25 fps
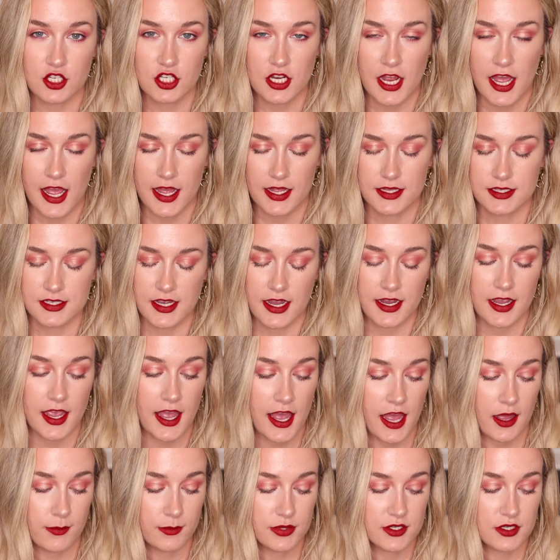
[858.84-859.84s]
shades, I
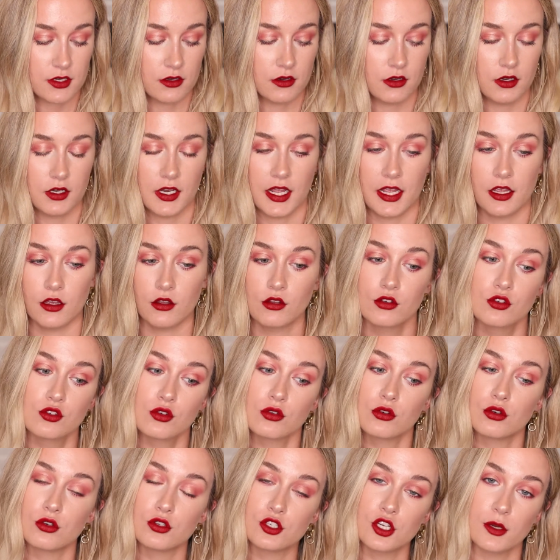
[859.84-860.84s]
absolutely
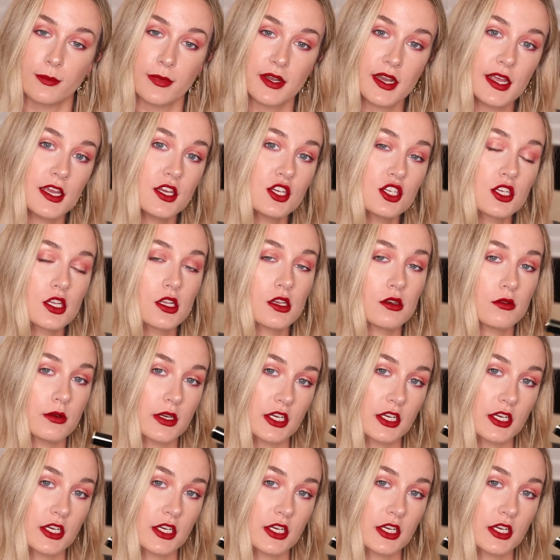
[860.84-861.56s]
adore Domination,